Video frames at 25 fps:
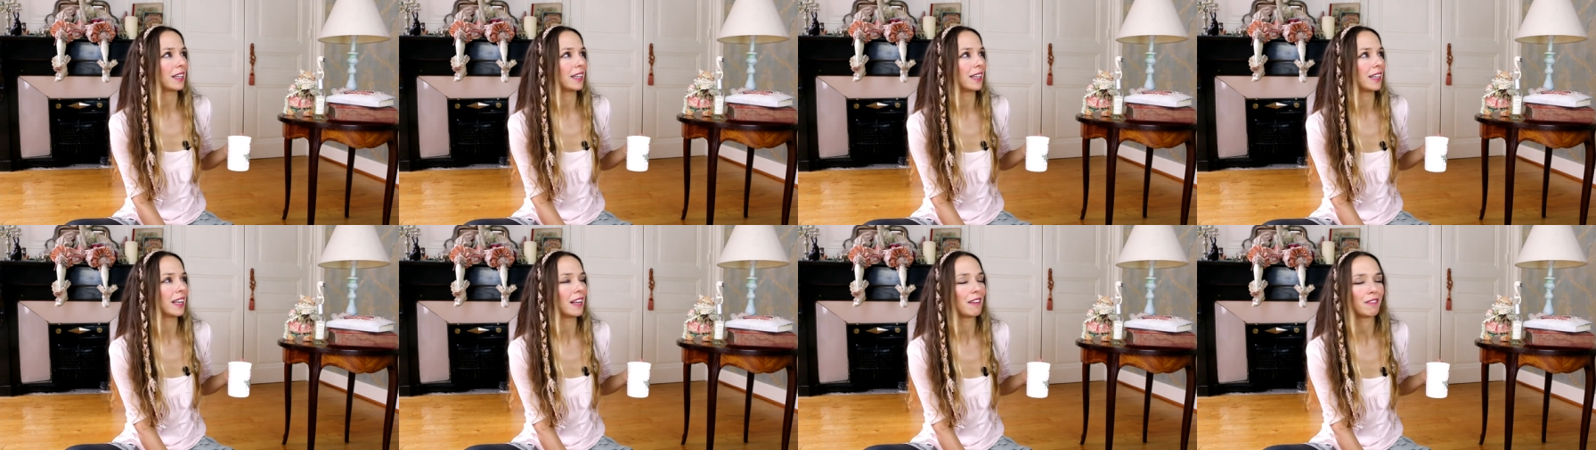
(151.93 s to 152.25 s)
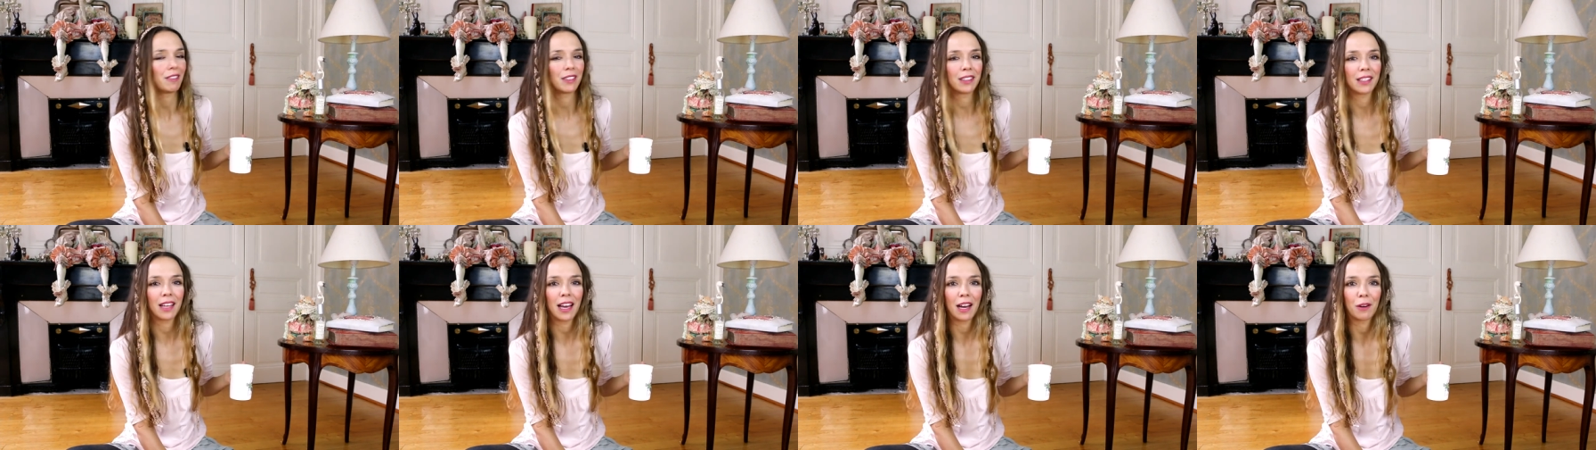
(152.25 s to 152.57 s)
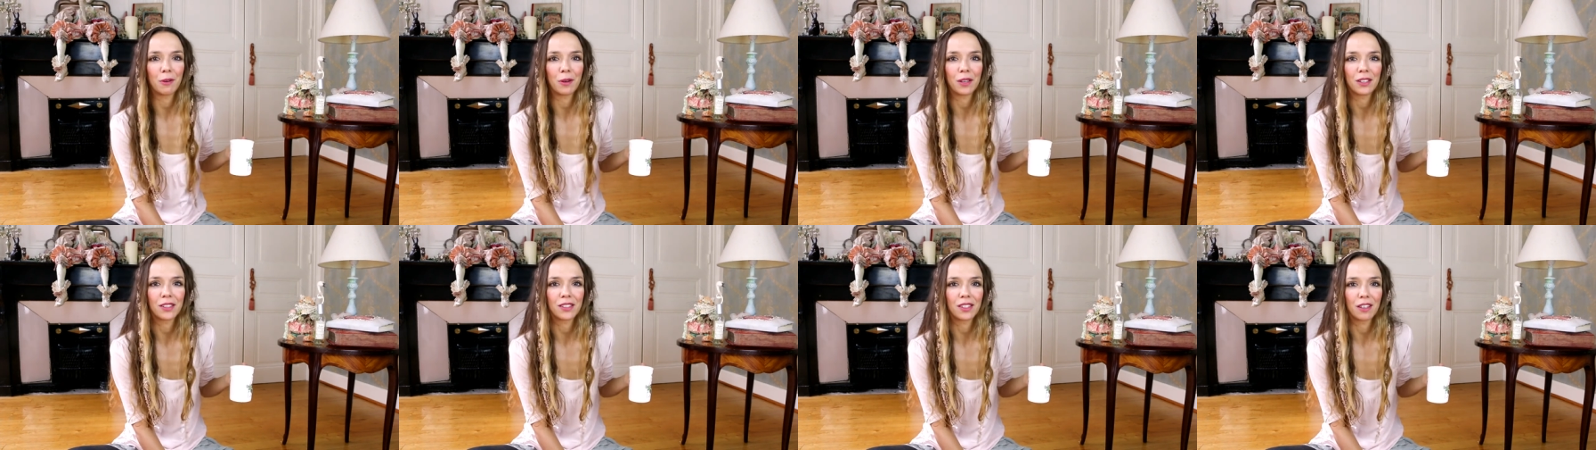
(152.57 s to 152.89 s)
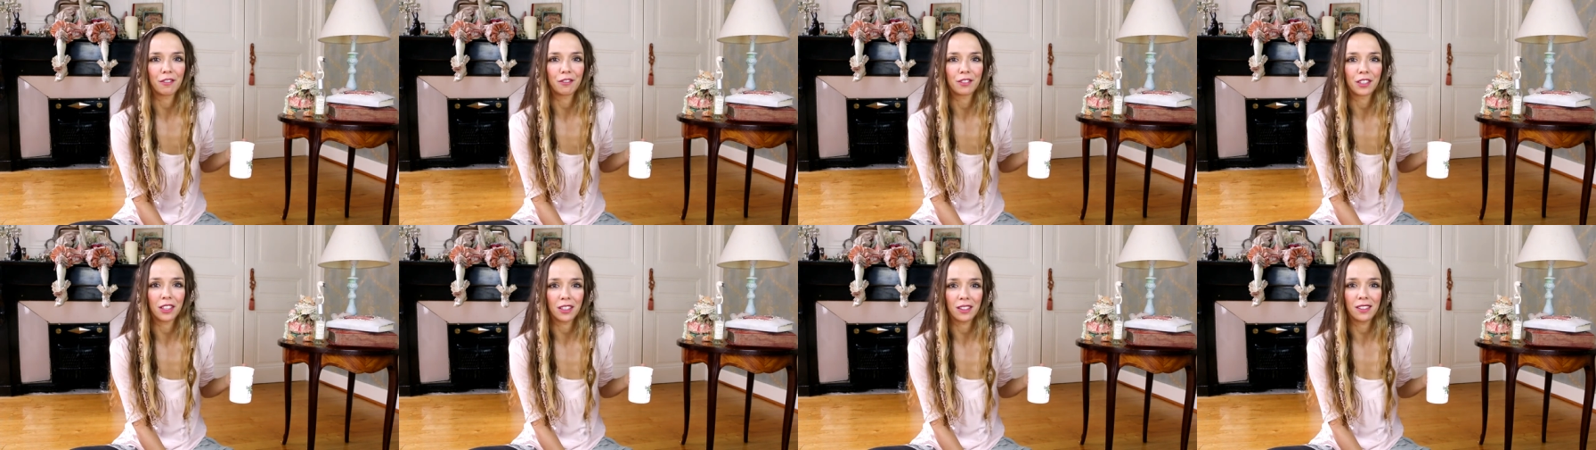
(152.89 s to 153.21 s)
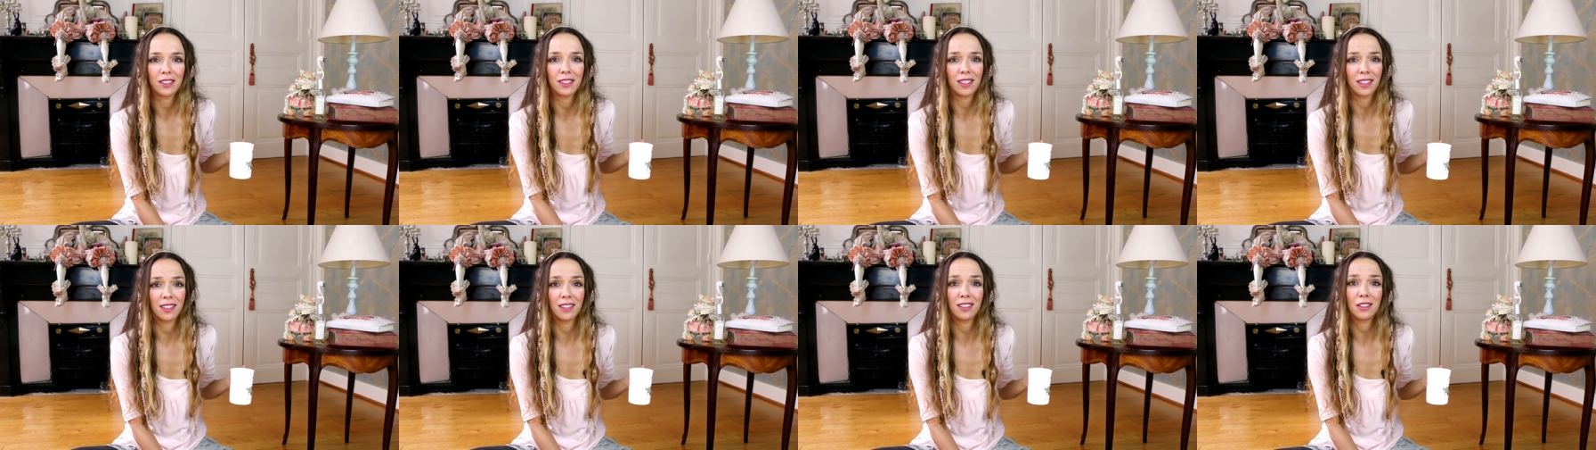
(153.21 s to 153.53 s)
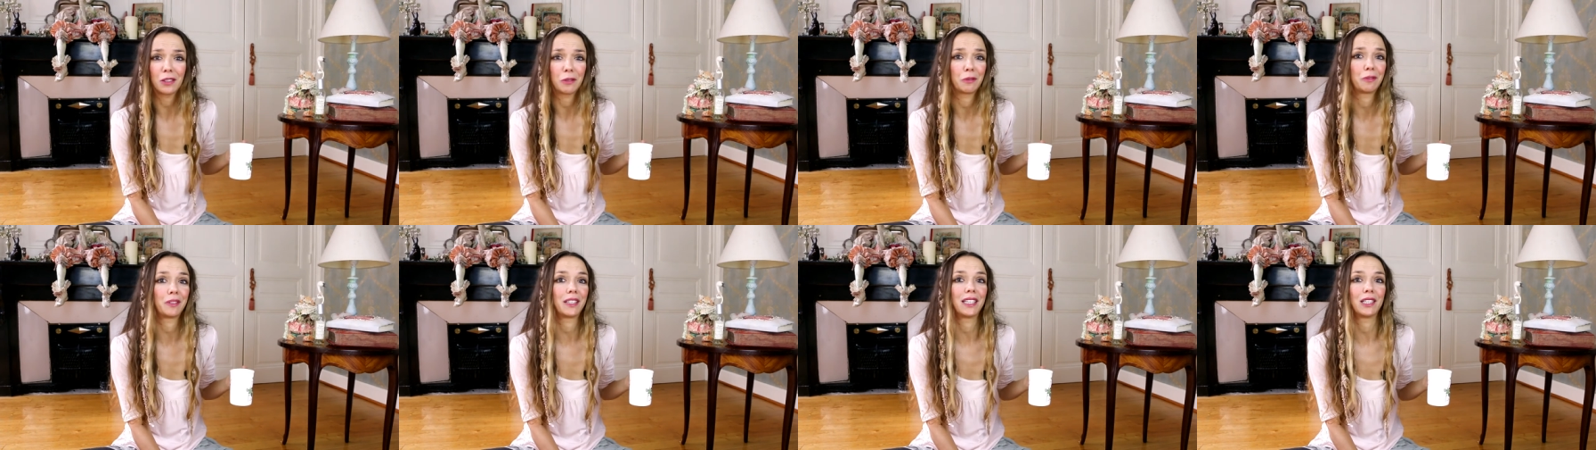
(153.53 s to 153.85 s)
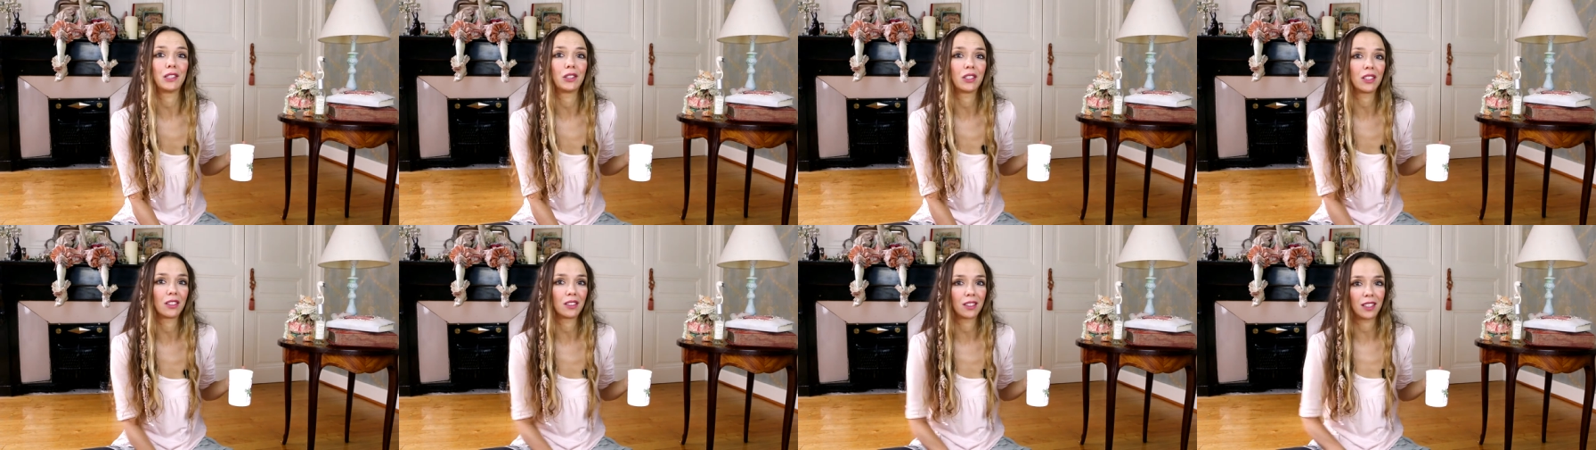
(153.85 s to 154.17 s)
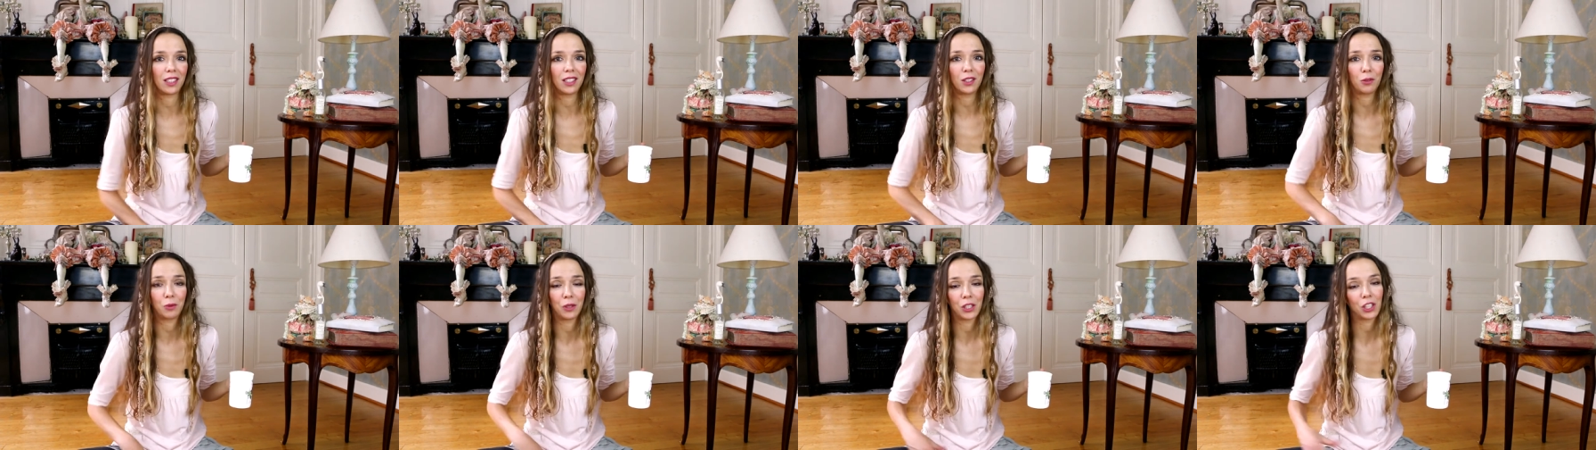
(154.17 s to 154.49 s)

eleven hours of content, of video content,